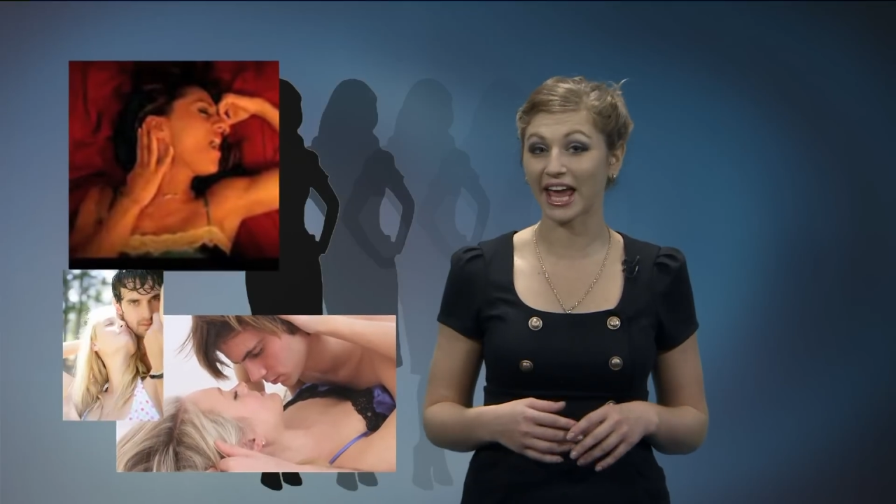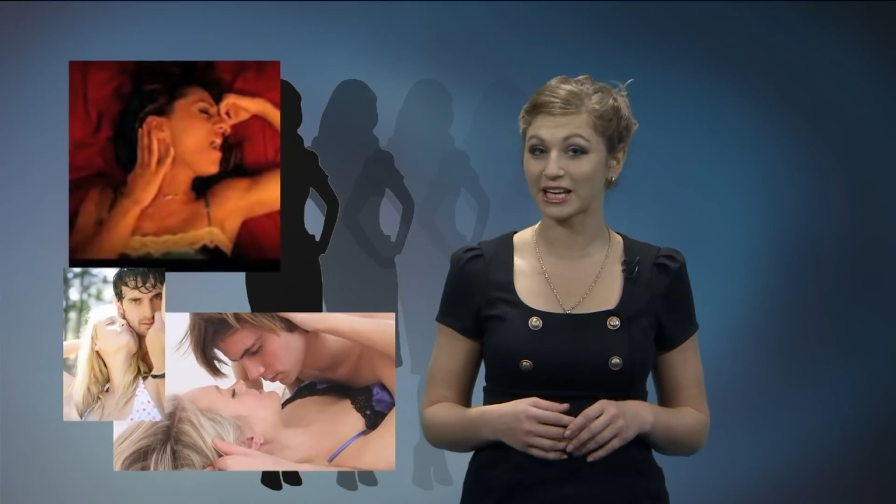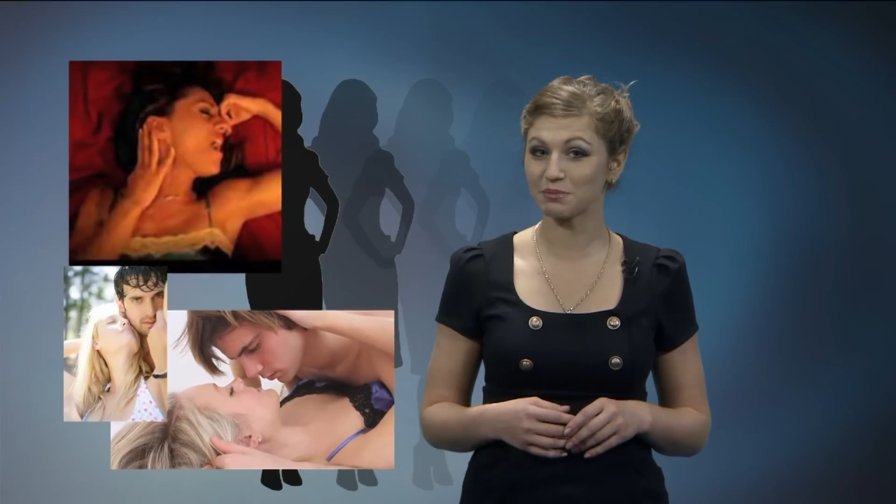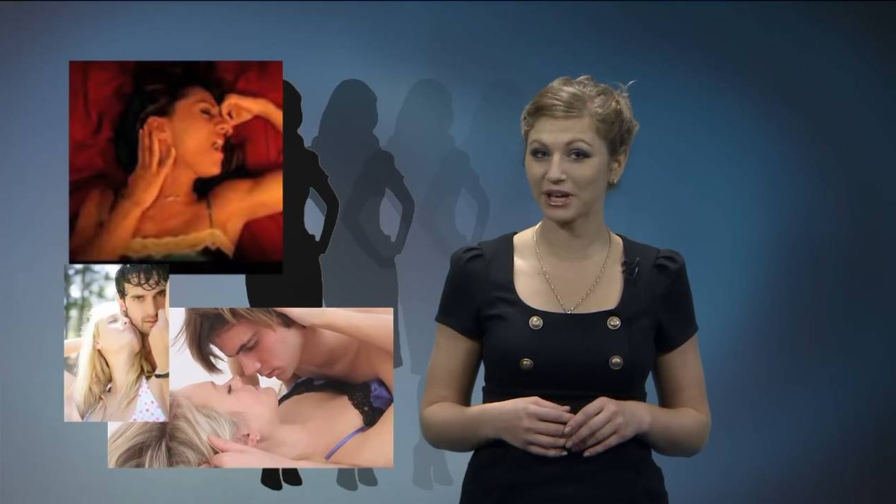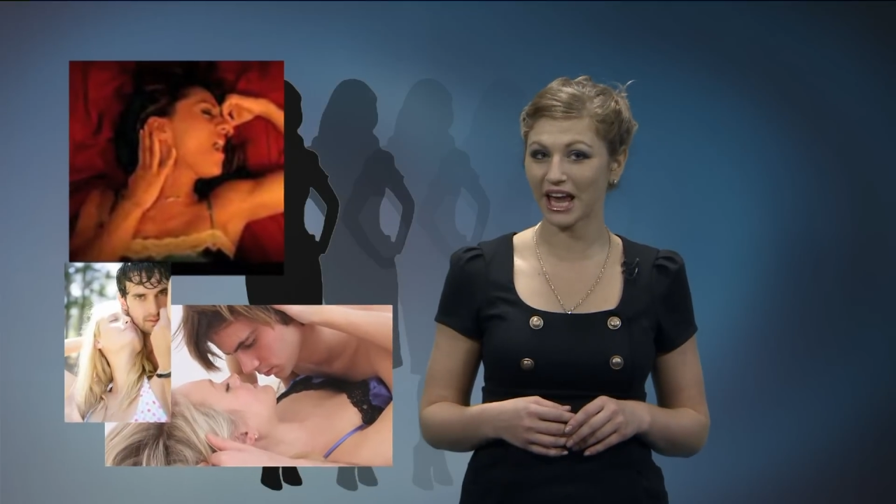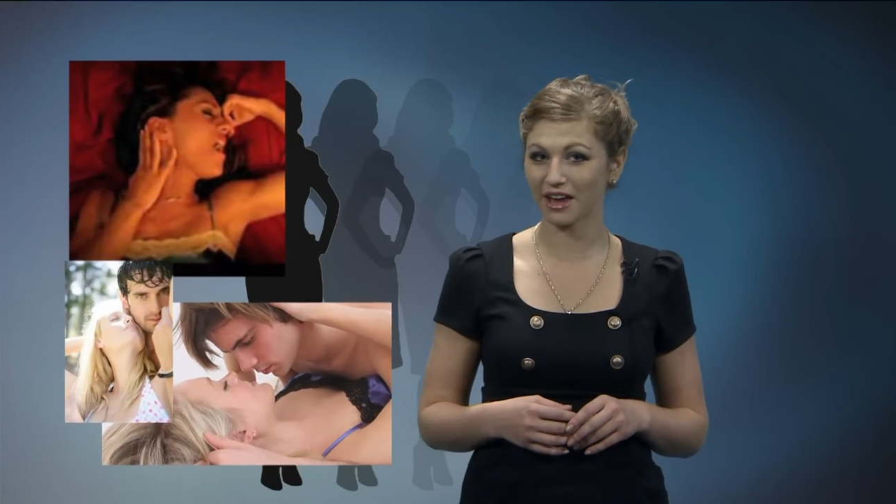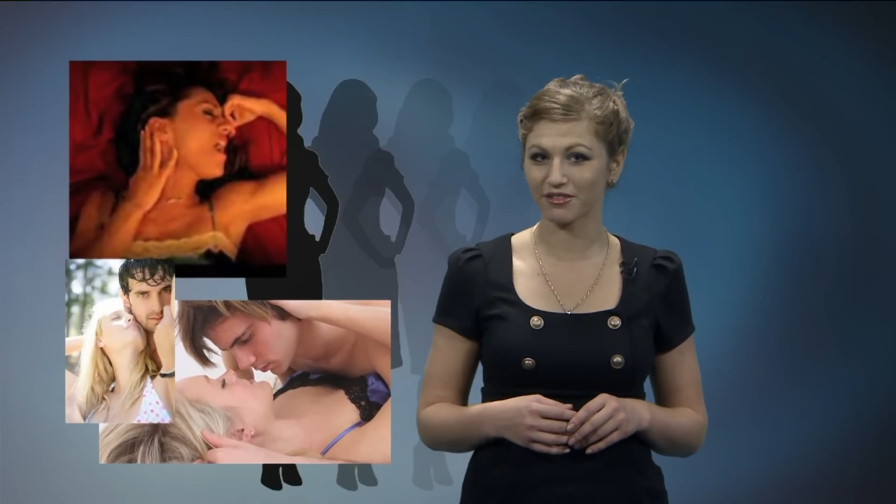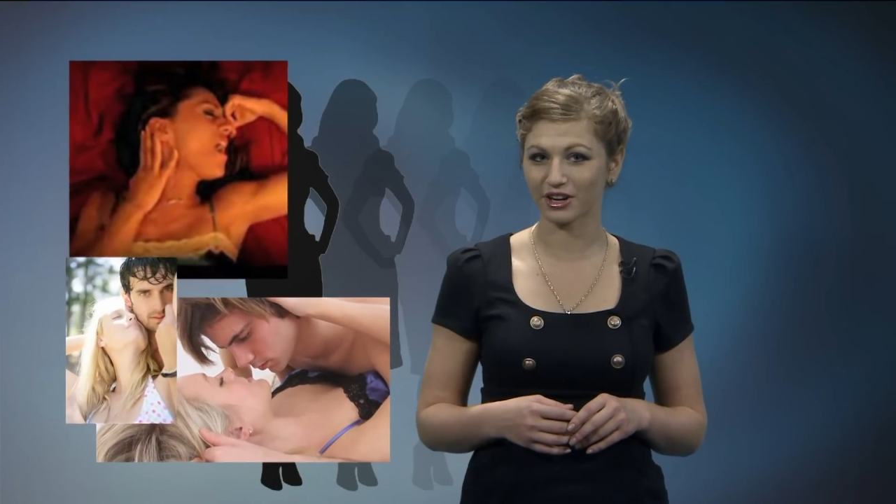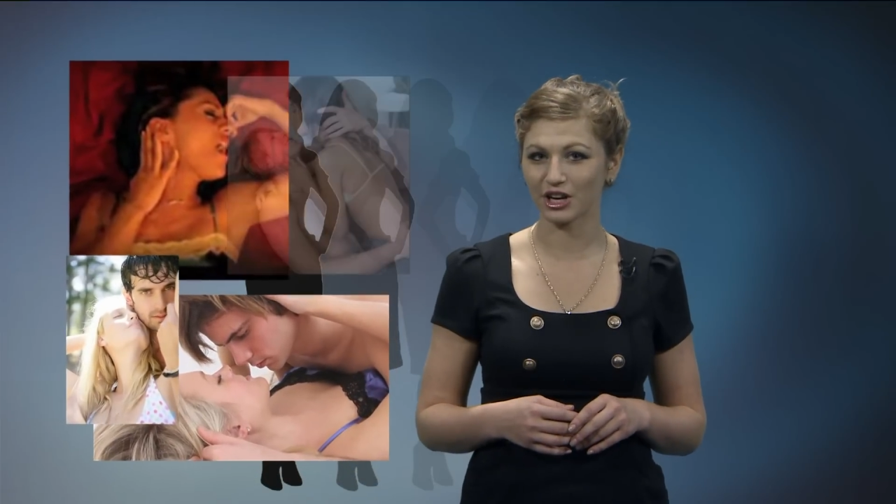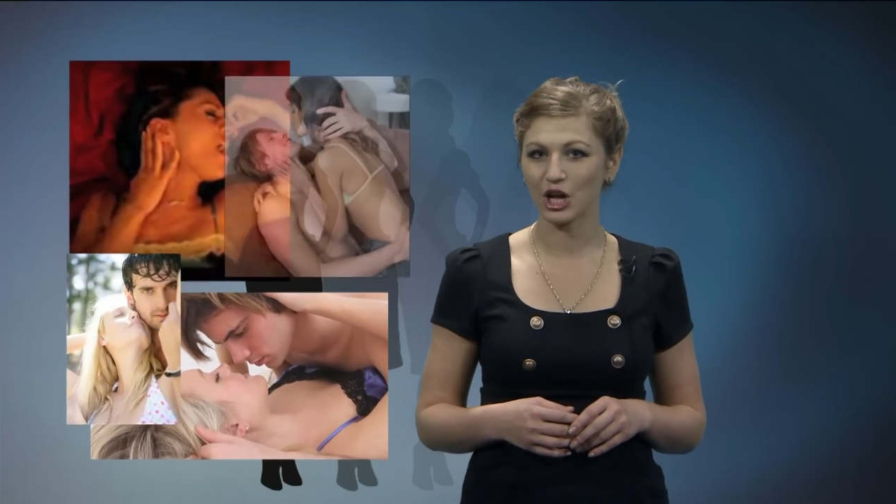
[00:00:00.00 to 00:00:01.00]
and
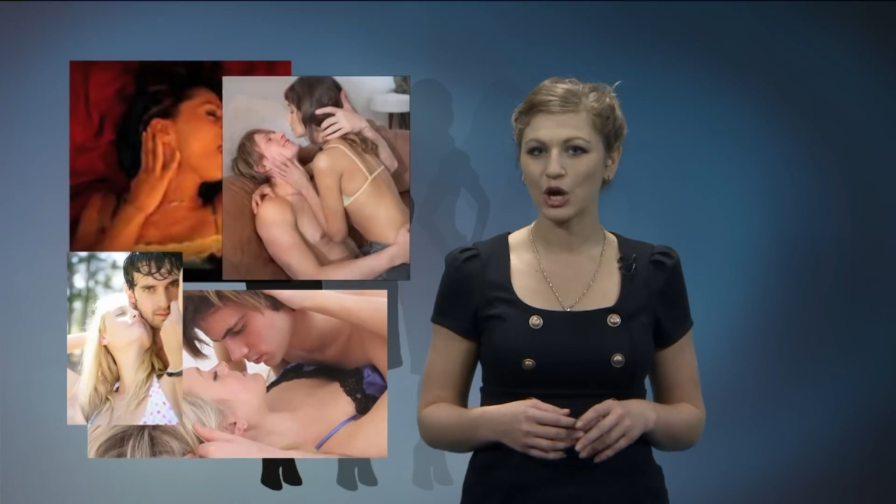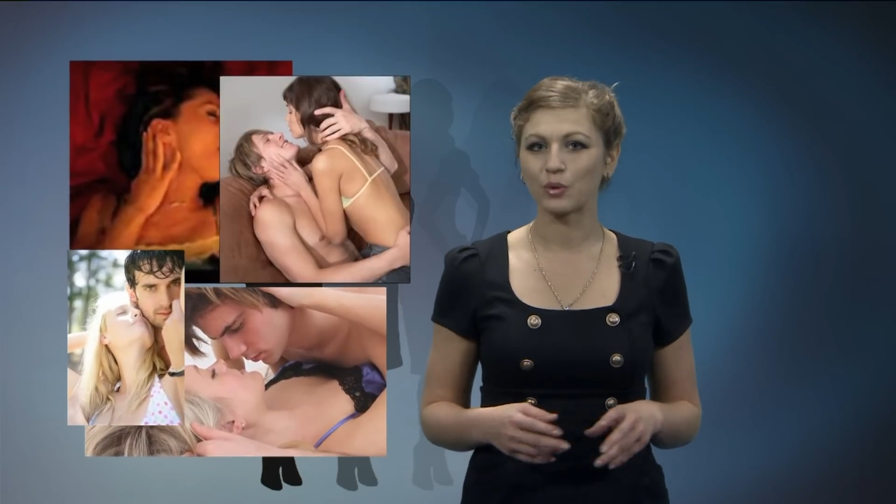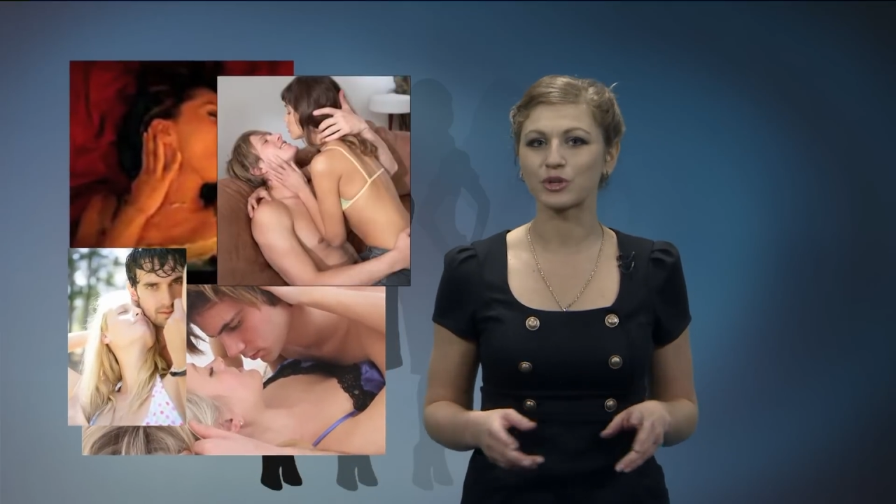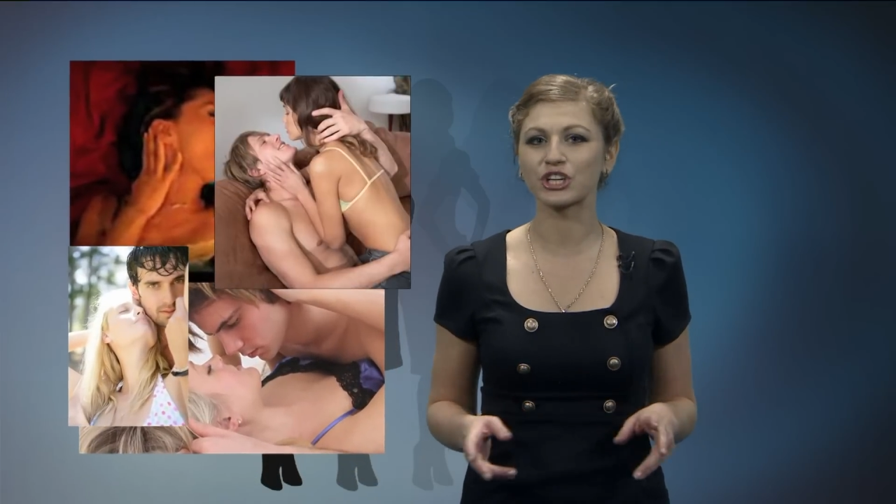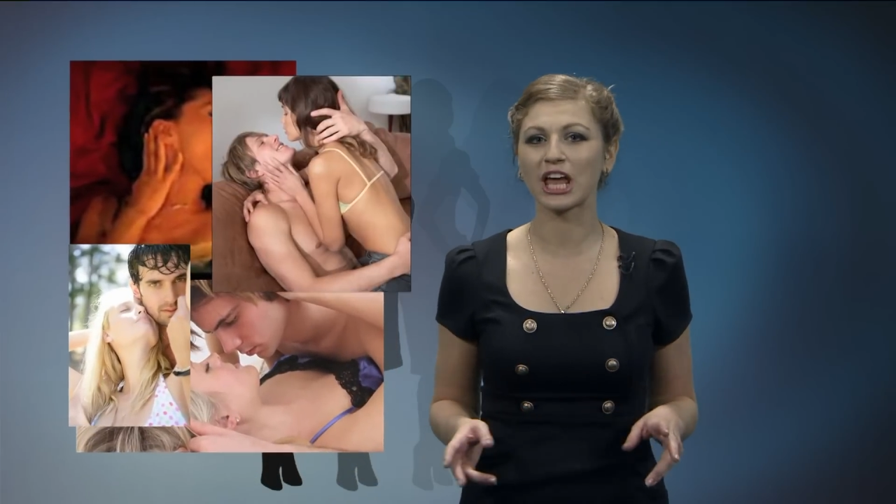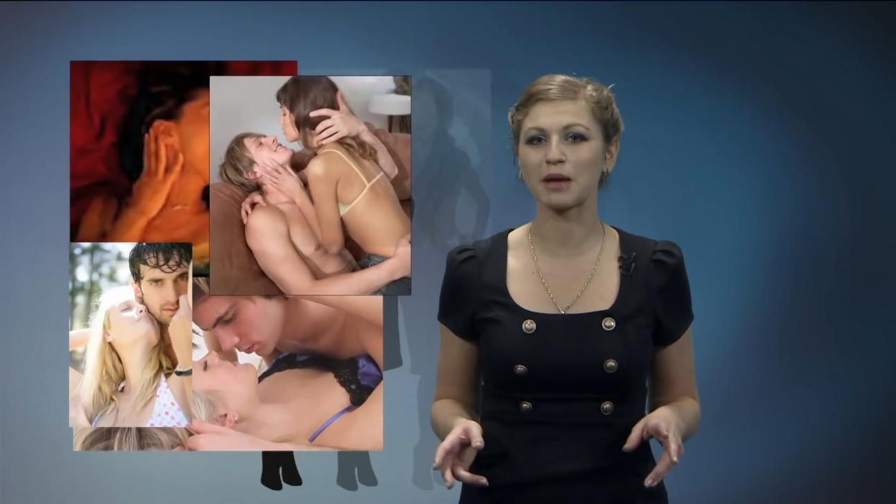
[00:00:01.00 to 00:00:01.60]
behavior, which